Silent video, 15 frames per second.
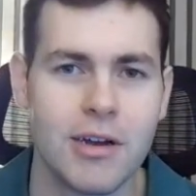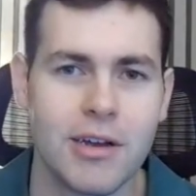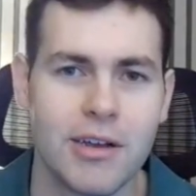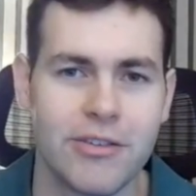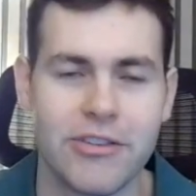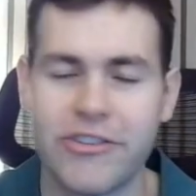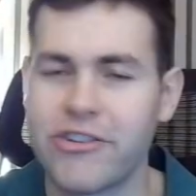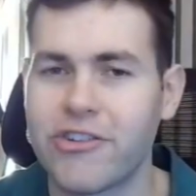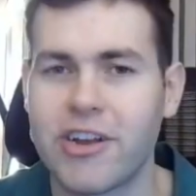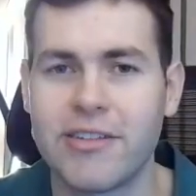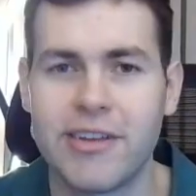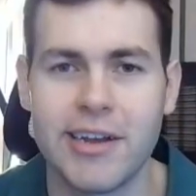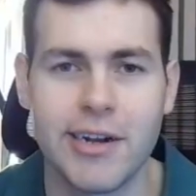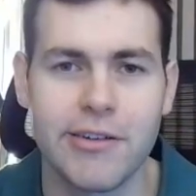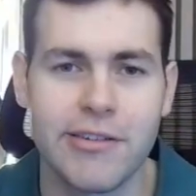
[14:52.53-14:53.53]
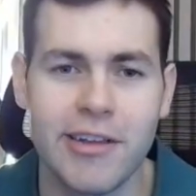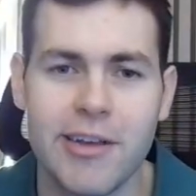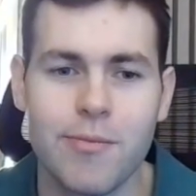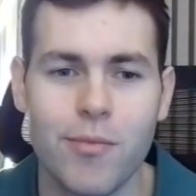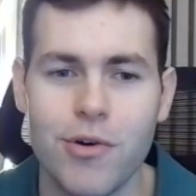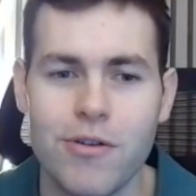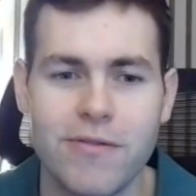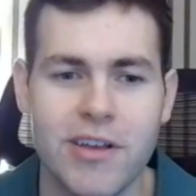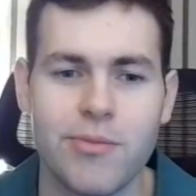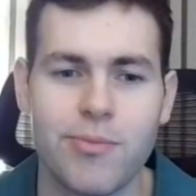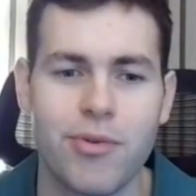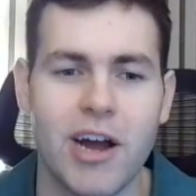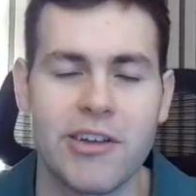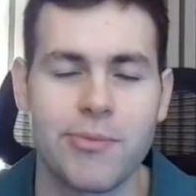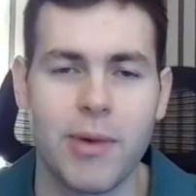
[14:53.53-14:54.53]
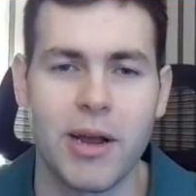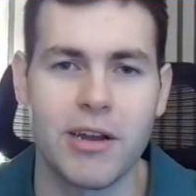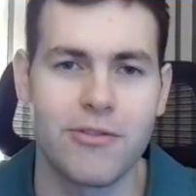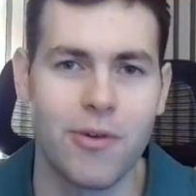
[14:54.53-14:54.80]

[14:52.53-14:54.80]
is to just continuously move these prospects